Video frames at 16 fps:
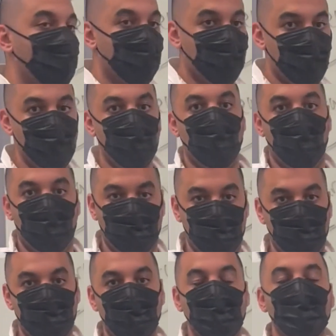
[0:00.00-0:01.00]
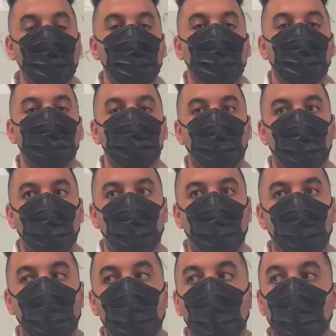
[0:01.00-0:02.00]
Qballs?
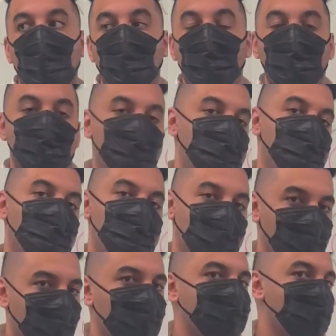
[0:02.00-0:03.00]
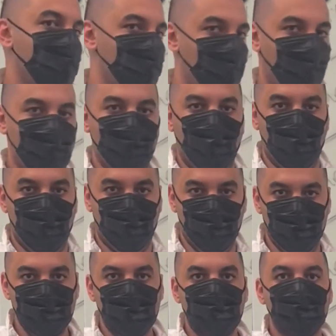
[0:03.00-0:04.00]
So because I work in particle
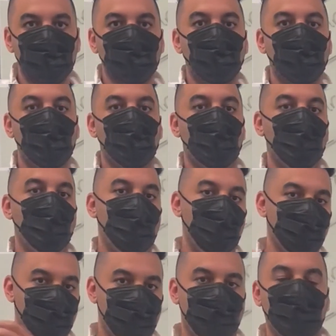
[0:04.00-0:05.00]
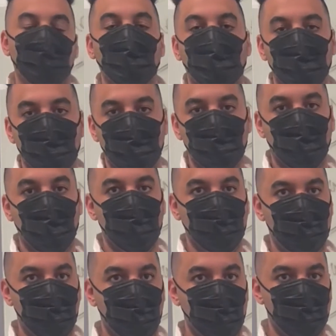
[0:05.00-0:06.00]
physics, we're interested here in the
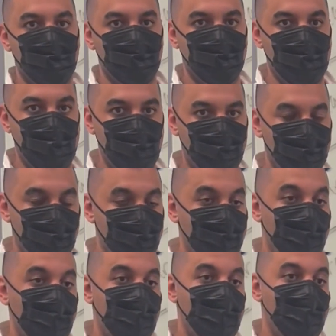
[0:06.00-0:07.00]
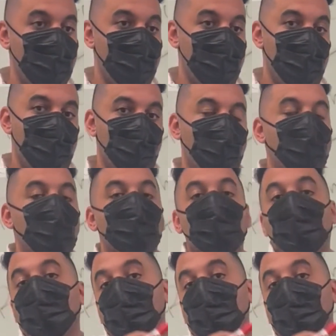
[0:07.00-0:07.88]
department to understand what